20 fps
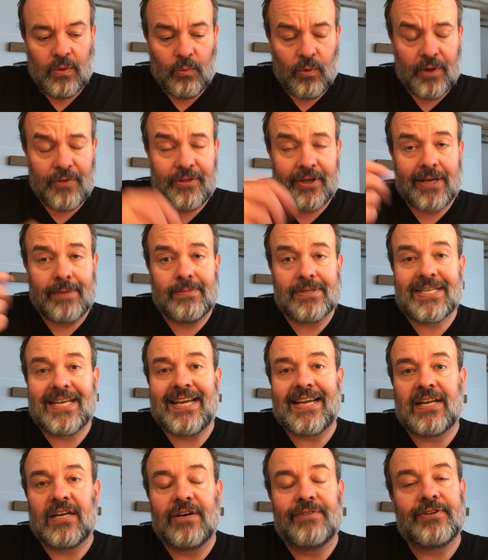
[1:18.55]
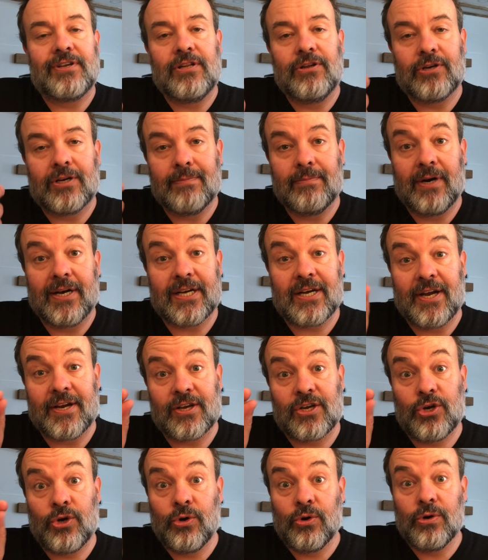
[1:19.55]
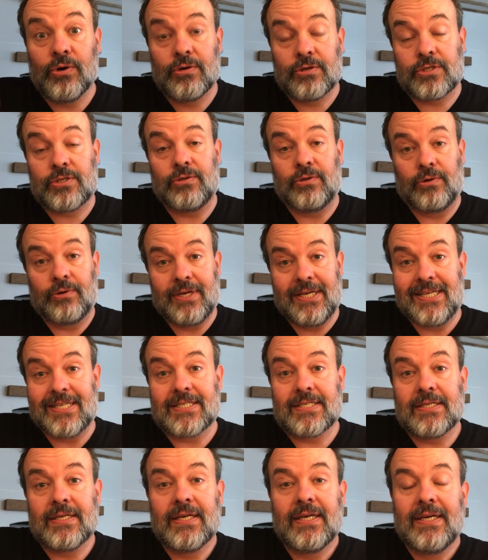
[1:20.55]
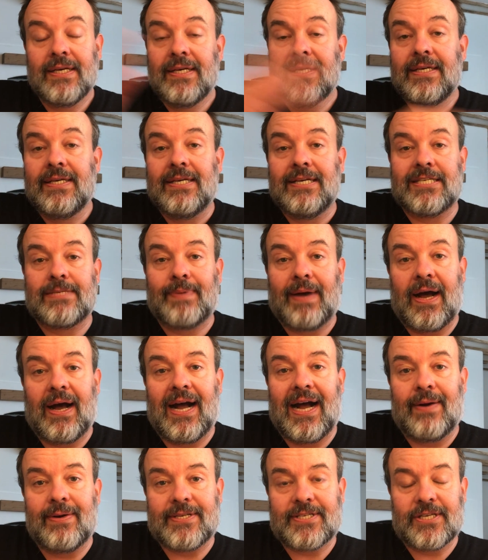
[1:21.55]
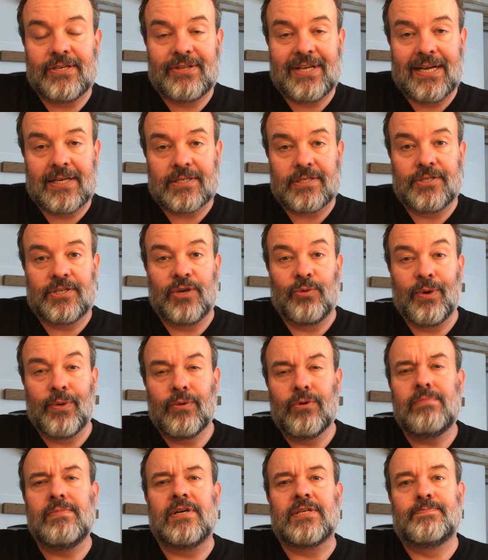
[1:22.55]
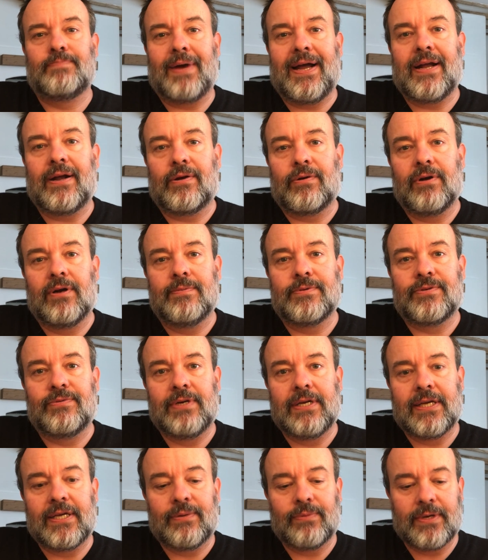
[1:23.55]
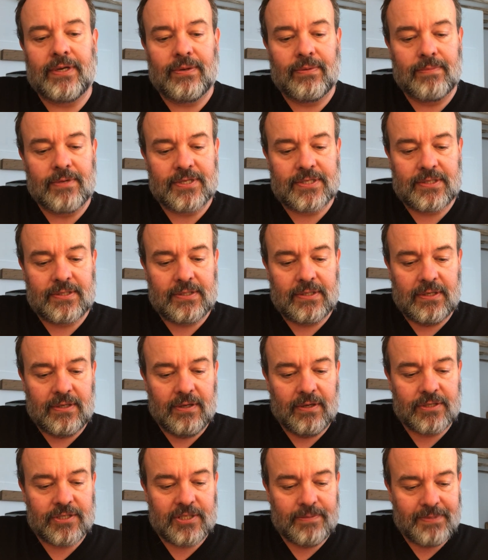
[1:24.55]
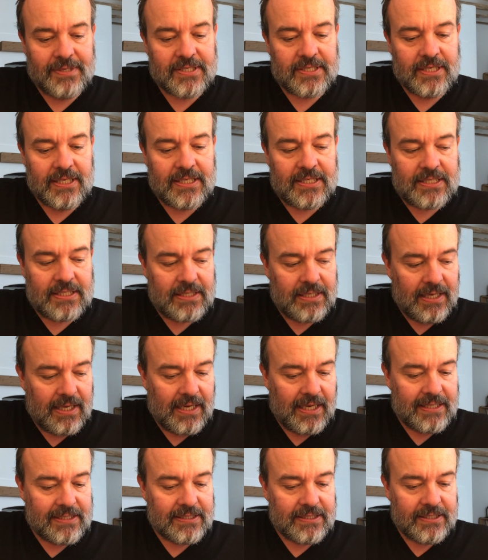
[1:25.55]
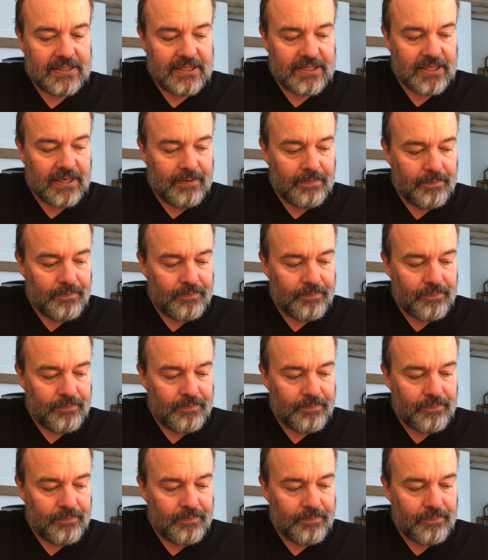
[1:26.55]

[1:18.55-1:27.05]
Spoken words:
one thing in particular, if you look at my kind of core story, is it's about how in 2002 we were almost bankrupt, really. We almost lost the business. And